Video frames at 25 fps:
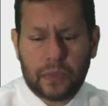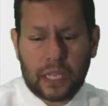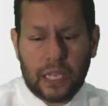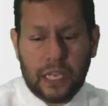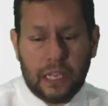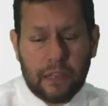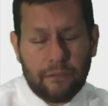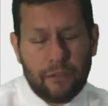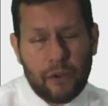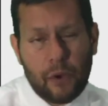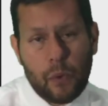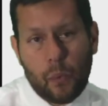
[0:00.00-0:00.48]

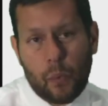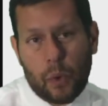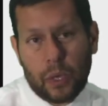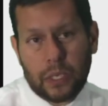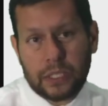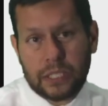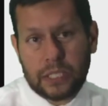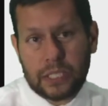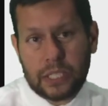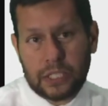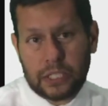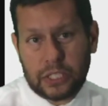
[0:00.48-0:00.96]
If it
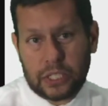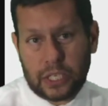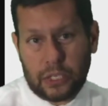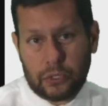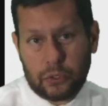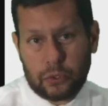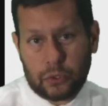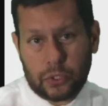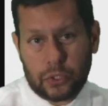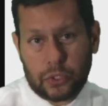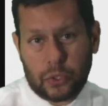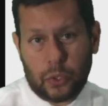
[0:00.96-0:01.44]
was the
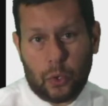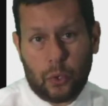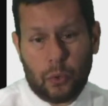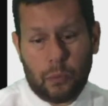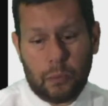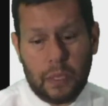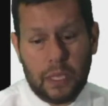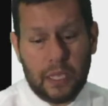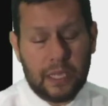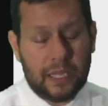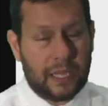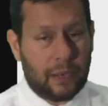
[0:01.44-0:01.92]
centrosome
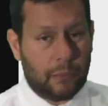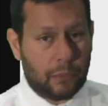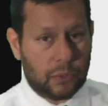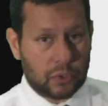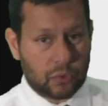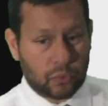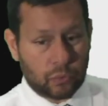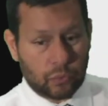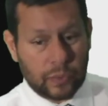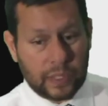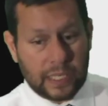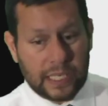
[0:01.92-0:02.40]
that was
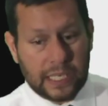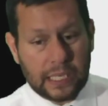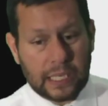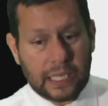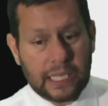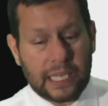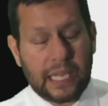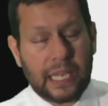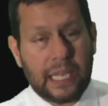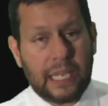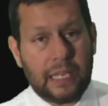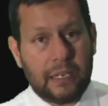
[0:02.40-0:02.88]

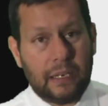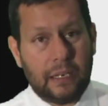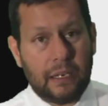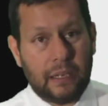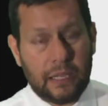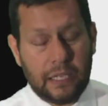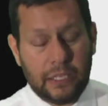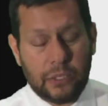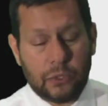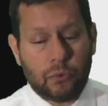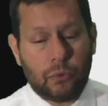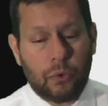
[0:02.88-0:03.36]
reeling in
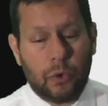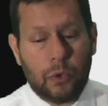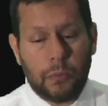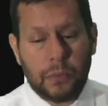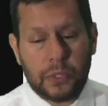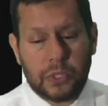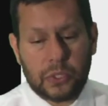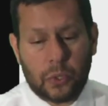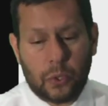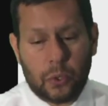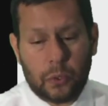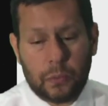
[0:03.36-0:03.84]
these
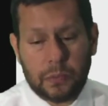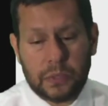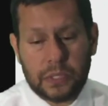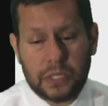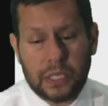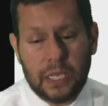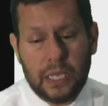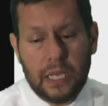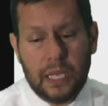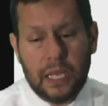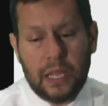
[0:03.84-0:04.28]
chromosomes,